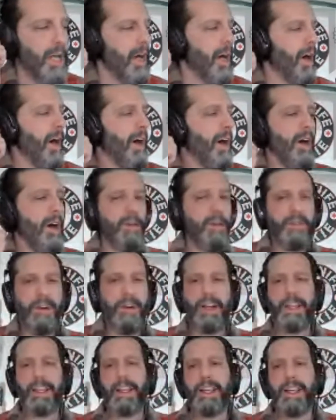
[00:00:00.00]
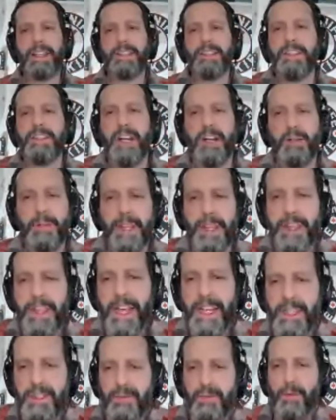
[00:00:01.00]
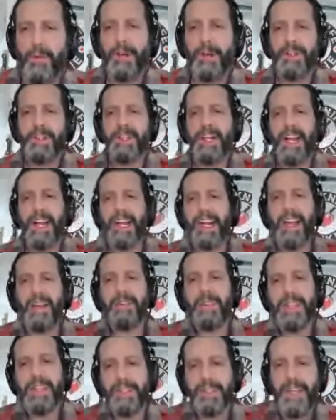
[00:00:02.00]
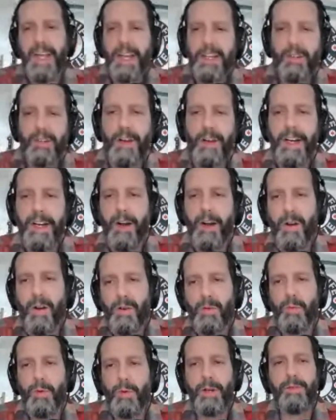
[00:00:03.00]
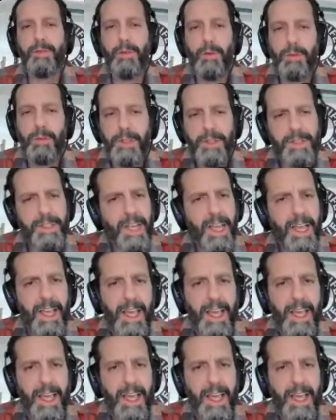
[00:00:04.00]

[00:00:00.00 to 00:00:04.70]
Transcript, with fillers: All righty, ladies and gentlemen, thanks for checking out these 10 great hard work folders.